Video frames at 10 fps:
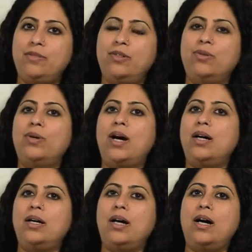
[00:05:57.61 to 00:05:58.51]
So
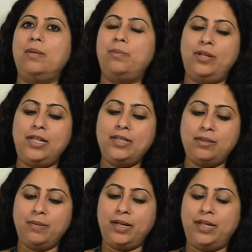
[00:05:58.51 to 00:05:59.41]
our
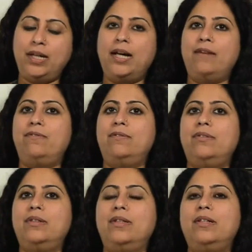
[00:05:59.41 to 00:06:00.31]
policemen have
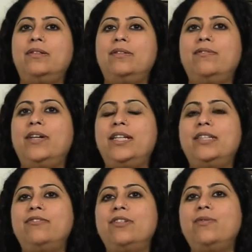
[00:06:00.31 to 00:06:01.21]
very
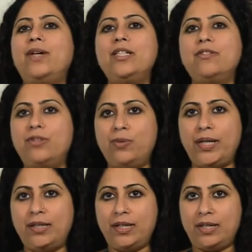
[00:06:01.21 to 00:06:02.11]
different ways of
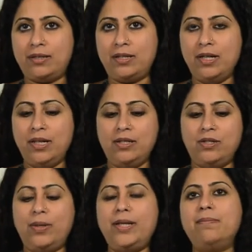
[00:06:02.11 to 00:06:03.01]
doing things.
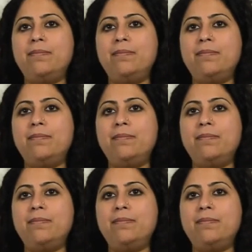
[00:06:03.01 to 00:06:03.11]
So it